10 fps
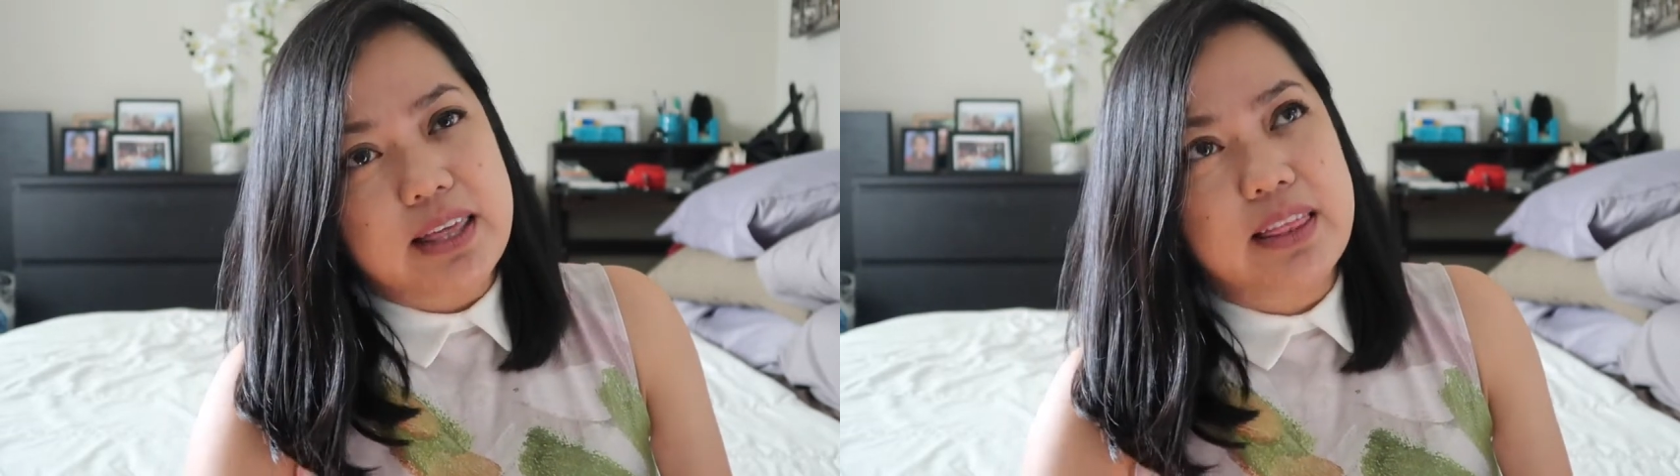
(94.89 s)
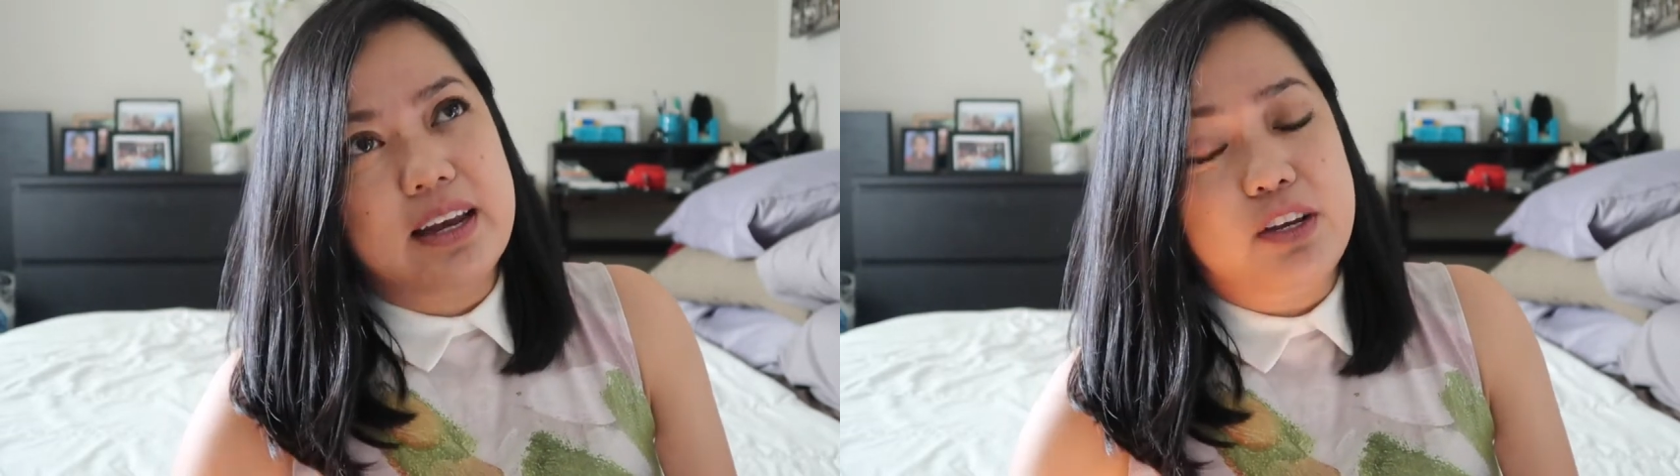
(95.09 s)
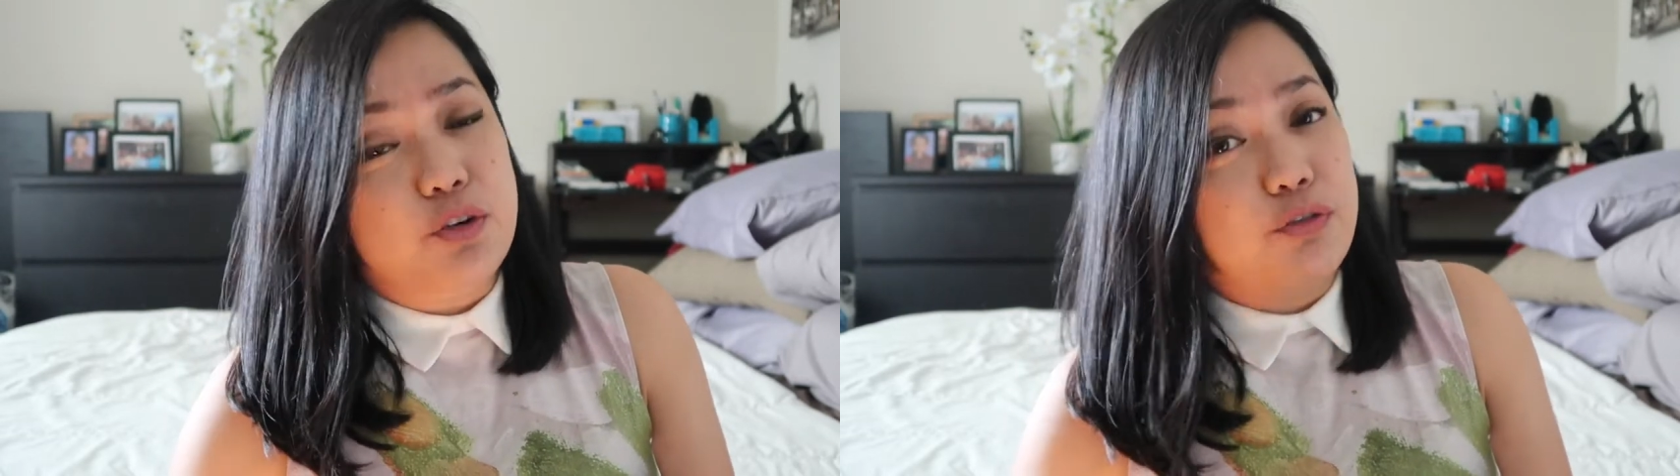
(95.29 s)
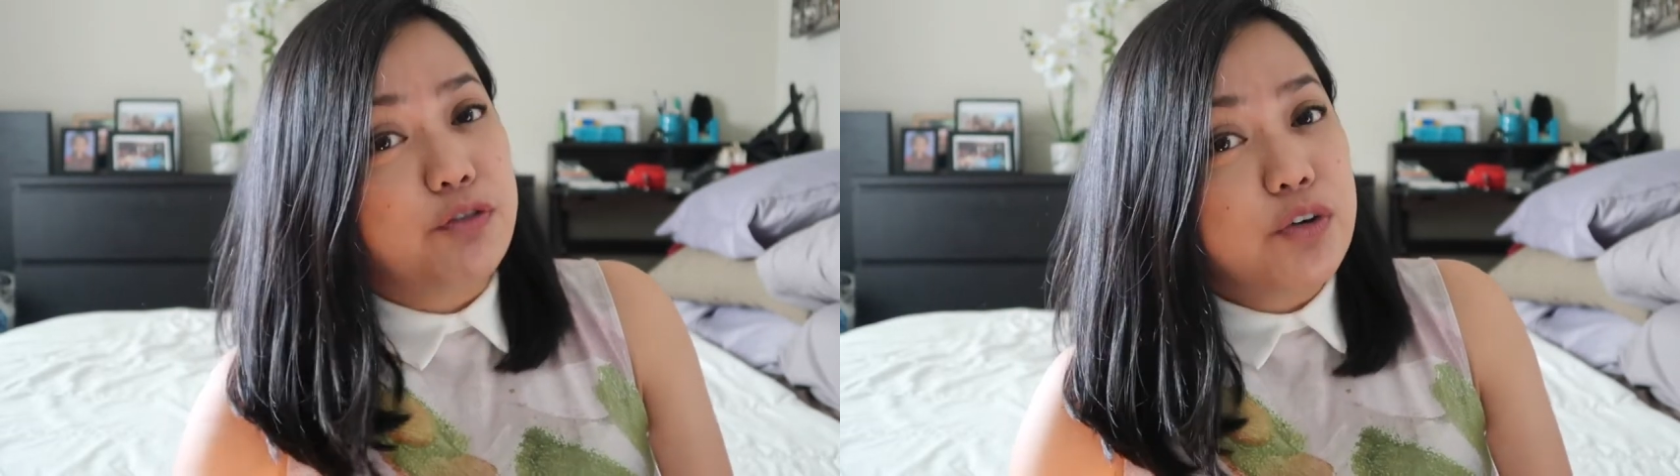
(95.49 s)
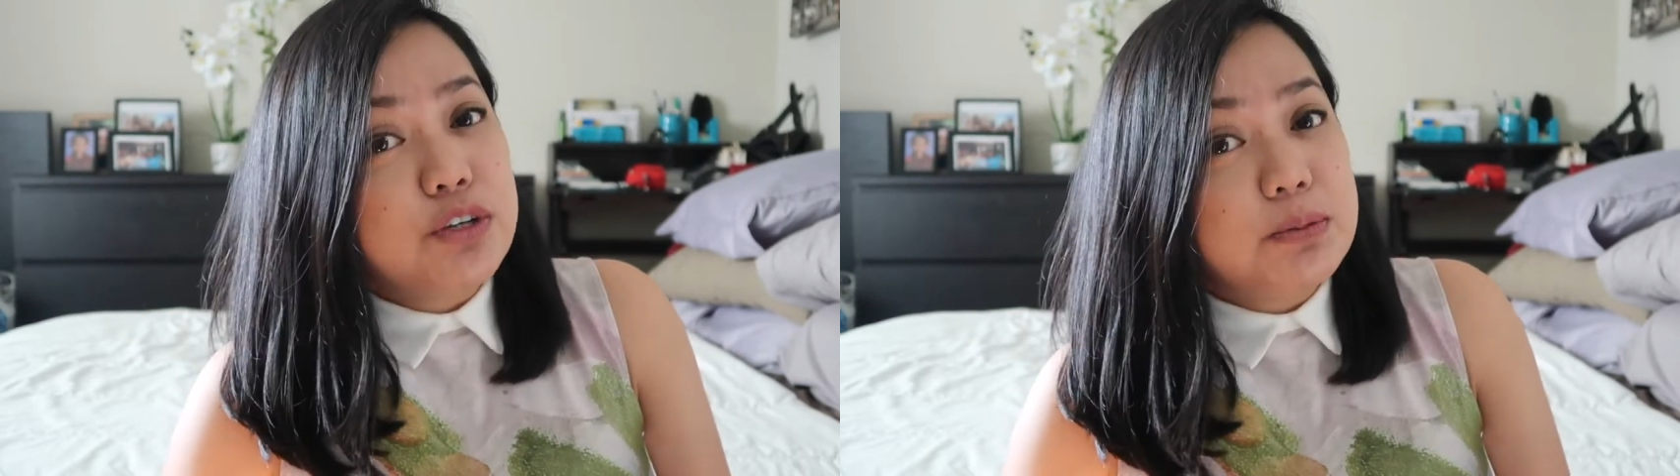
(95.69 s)
and then your
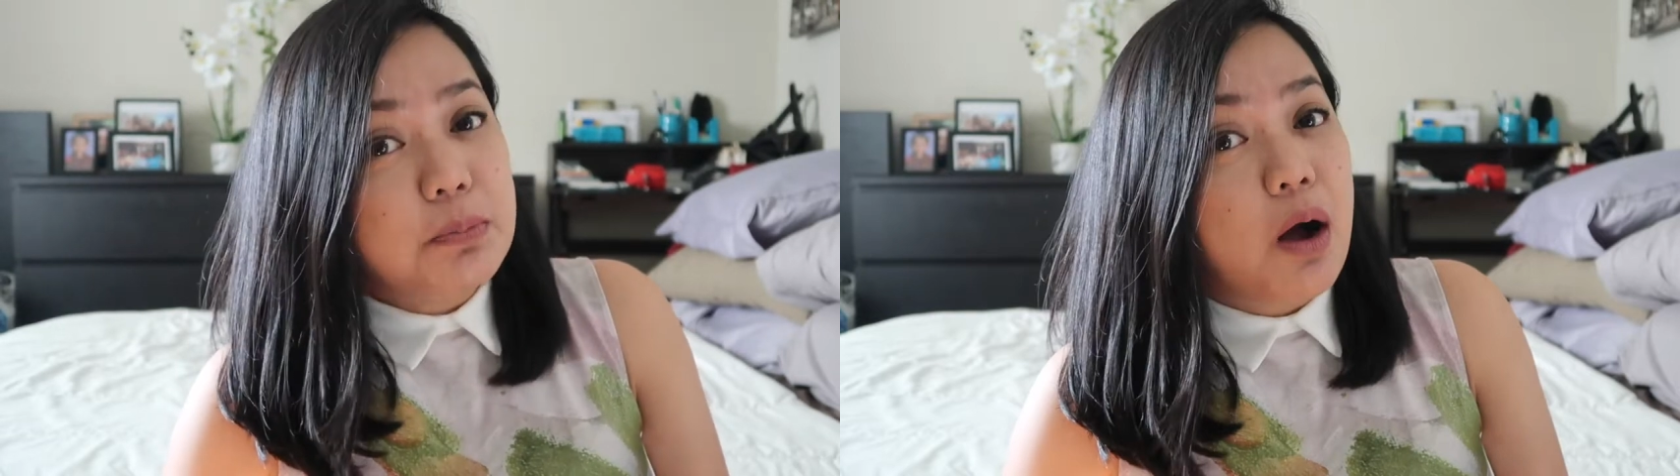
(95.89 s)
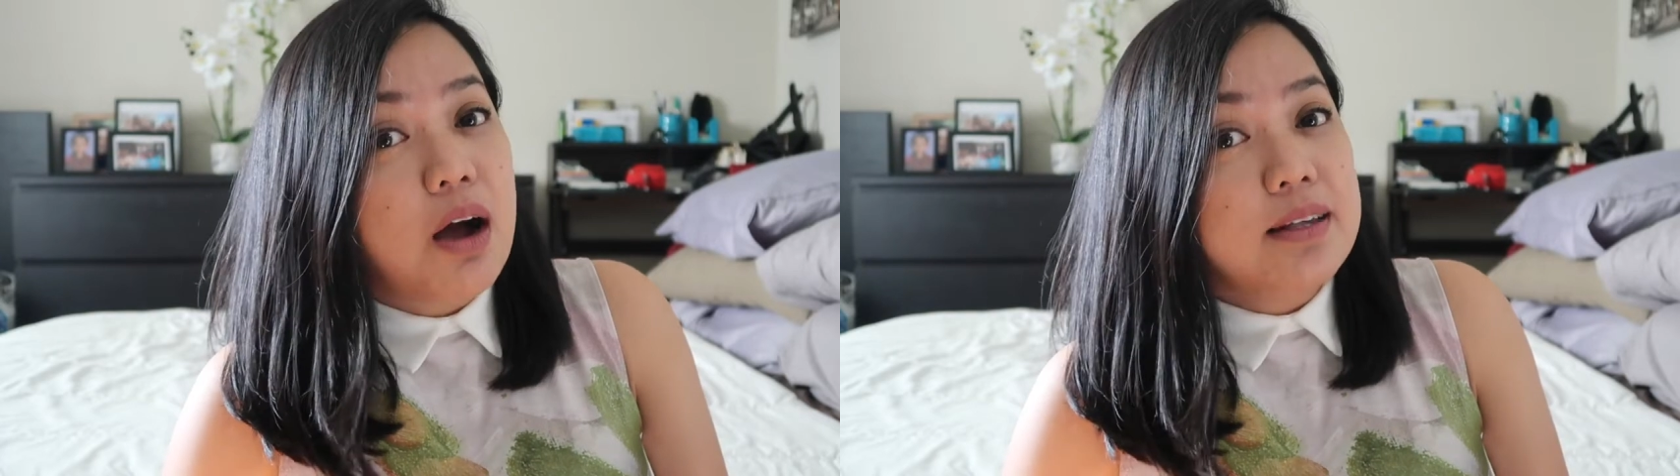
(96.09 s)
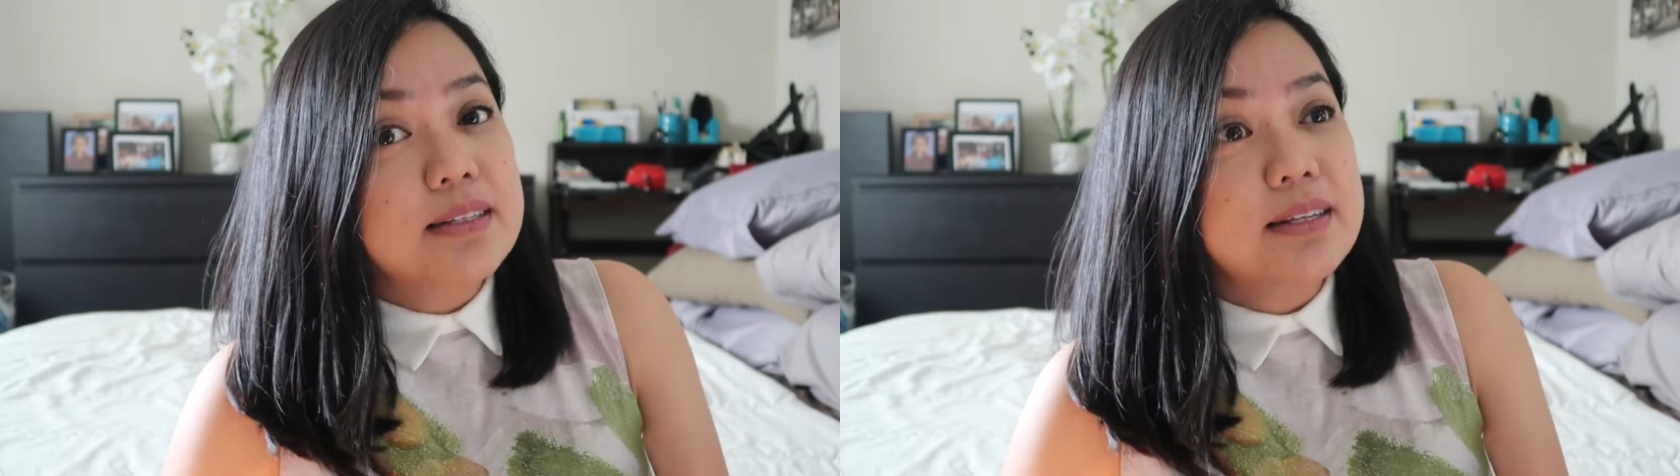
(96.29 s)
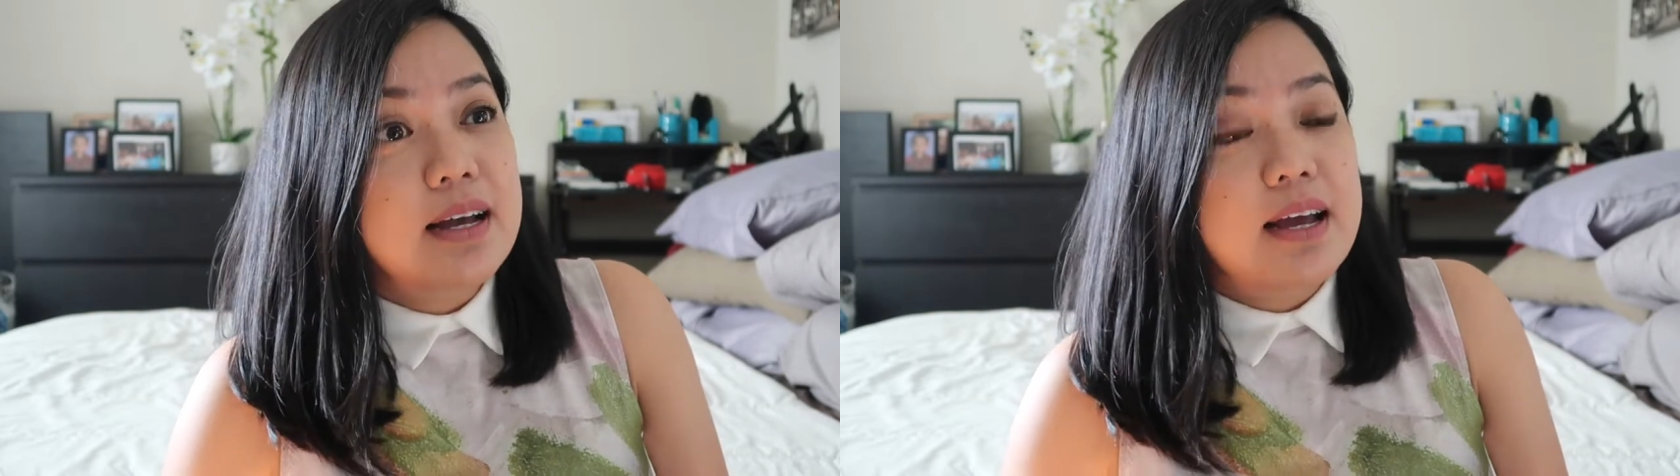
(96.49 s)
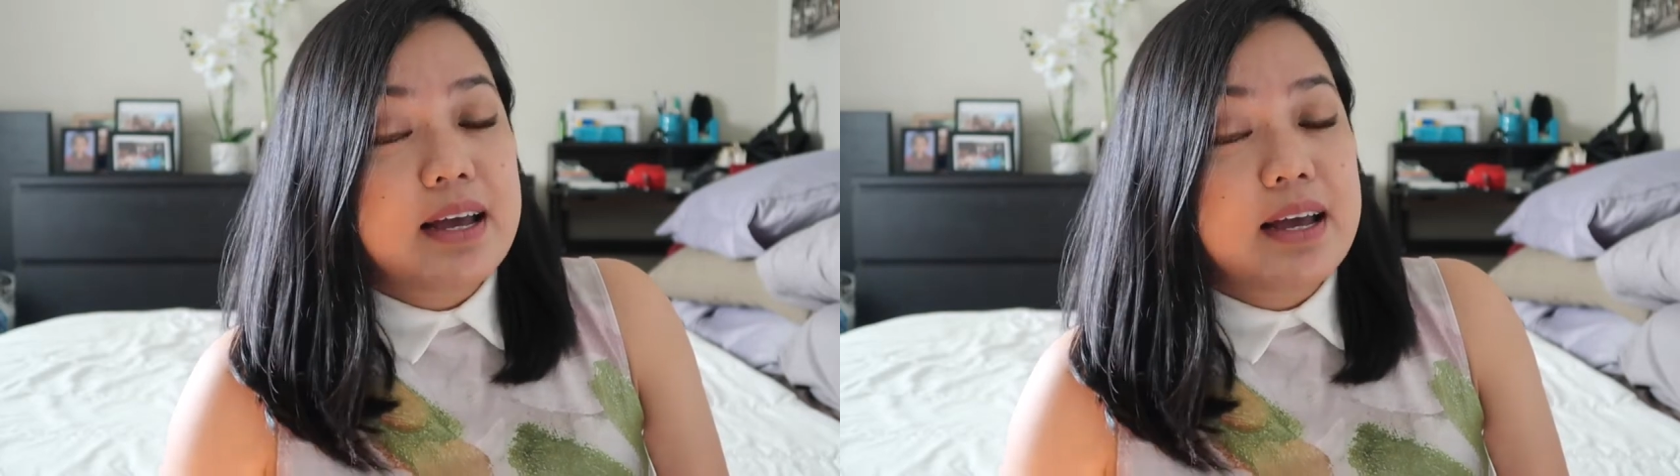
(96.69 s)
first box